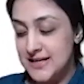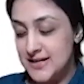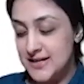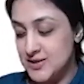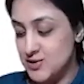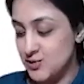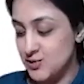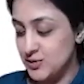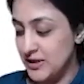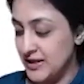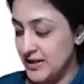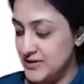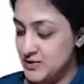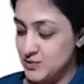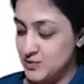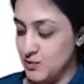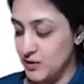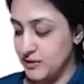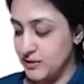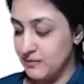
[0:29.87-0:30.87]
So
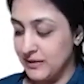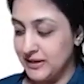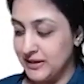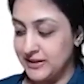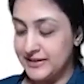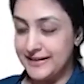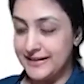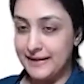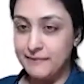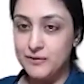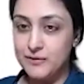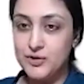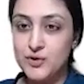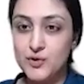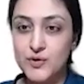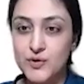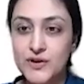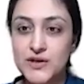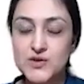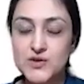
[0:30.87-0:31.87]
that's what my attempt
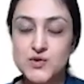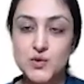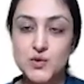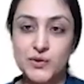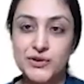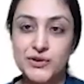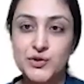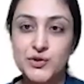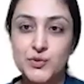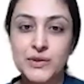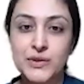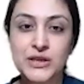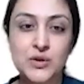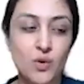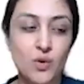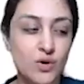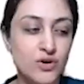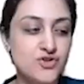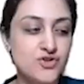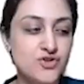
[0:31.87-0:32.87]
today is going to be,
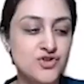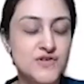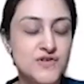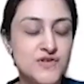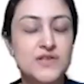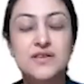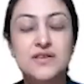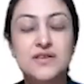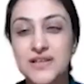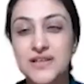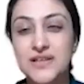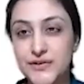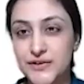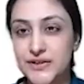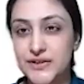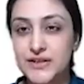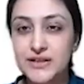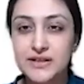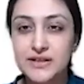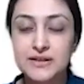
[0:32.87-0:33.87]
not just the
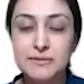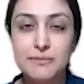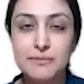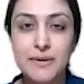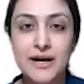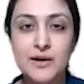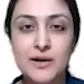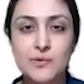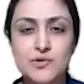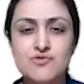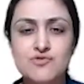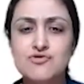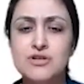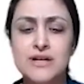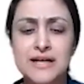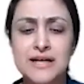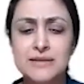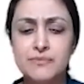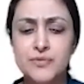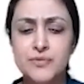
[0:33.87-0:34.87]
theoretical part, which will
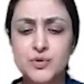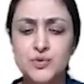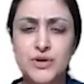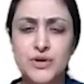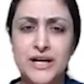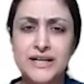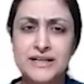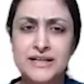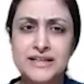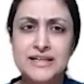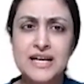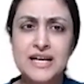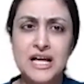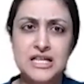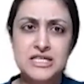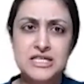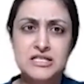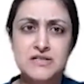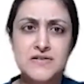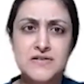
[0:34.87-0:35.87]
help you write the
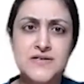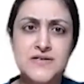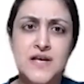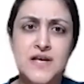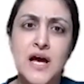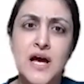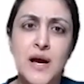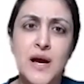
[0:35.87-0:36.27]
answers,